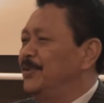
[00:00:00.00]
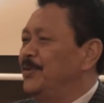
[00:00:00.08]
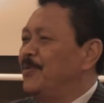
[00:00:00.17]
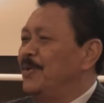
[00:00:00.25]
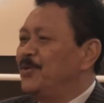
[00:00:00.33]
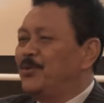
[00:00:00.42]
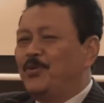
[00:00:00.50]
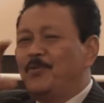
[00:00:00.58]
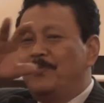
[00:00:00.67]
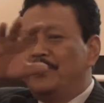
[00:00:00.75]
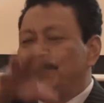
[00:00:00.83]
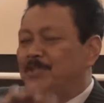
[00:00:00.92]
You want to do
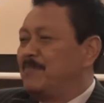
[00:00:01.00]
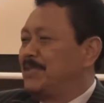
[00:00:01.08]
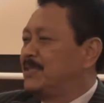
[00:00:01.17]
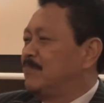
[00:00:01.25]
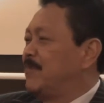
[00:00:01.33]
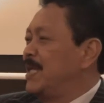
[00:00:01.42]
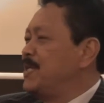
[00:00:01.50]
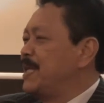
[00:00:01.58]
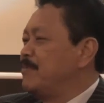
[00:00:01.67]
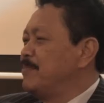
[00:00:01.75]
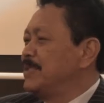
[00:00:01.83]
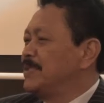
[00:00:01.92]
this master plan,
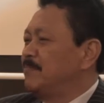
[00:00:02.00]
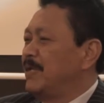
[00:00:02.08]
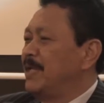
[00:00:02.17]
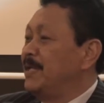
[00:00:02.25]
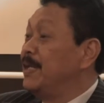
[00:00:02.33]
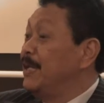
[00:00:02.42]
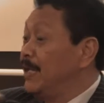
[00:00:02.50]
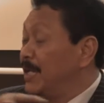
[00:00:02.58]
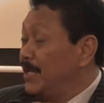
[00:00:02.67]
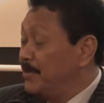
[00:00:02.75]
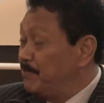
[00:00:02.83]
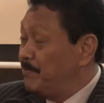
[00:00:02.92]
that master plan,
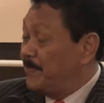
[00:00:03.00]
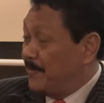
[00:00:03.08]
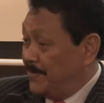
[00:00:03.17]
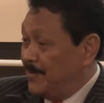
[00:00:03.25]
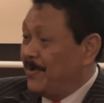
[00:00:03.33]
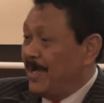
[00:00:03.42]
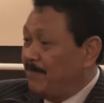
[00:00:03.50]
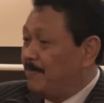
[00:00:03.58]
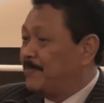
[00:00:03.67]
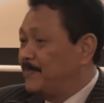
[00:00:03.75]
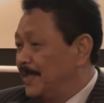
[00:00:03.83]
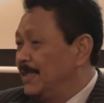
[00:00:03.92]
and you have
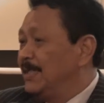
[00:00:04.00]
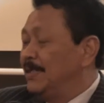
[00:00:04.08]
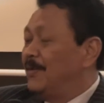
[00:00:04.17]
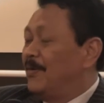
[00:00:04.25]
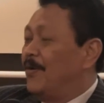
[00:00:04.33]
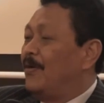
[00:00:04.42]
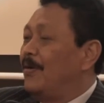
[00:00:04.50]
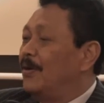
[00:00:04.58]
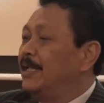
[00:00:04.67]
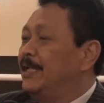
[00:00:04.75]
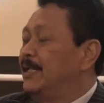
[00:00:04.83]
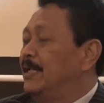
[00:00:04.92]

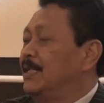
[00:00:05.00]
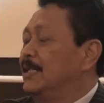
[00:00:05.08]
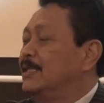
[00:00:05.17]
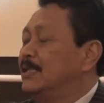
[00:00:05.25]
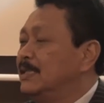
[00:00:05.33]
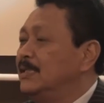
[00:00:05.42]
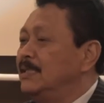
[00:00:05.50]
all the